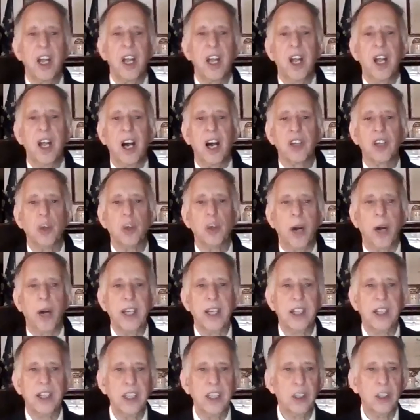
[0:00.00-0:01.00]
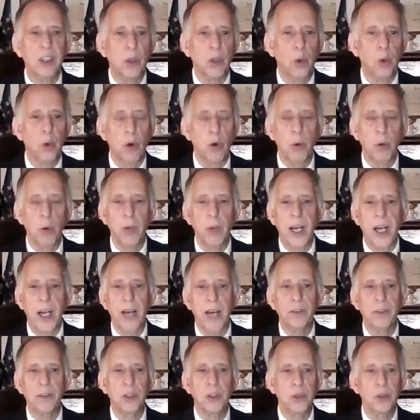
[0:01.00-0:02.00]
So I think the court would
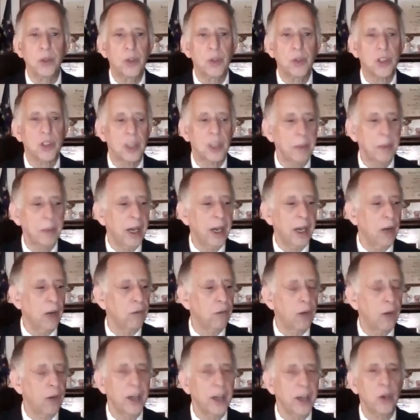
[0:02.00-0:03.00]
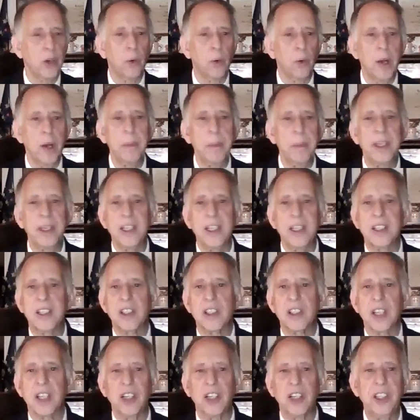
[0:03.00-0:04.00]
have to somehow find a remedy to
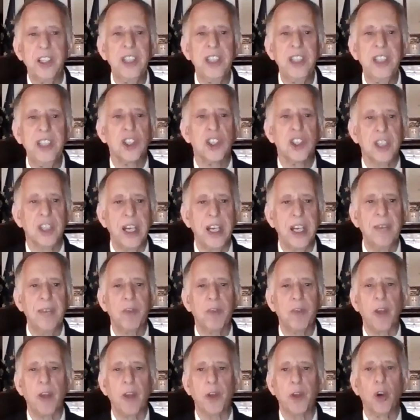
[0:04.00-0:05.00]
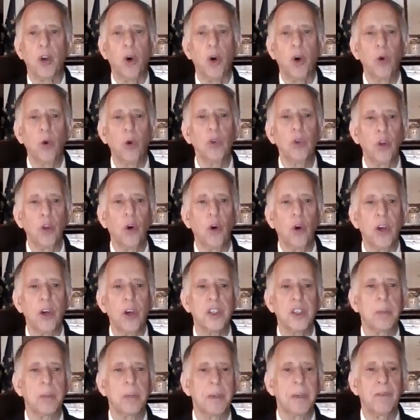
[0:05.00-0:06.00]
tell each state that their own laws
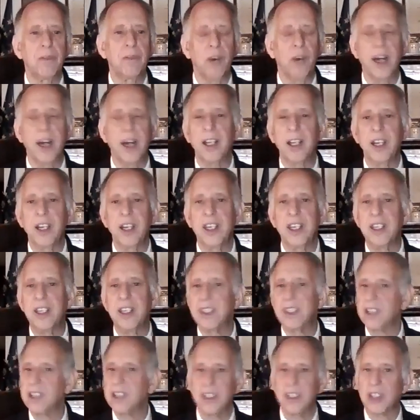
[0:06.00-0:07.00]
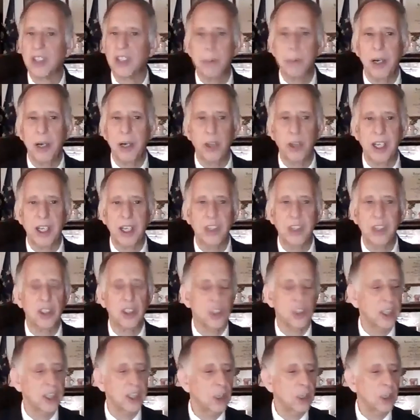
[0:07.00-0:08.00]
have been violated and somehow get into
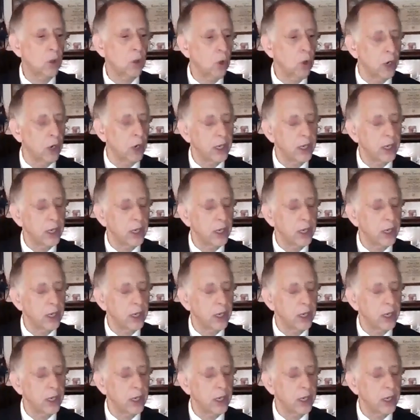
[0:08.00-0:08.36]
state court.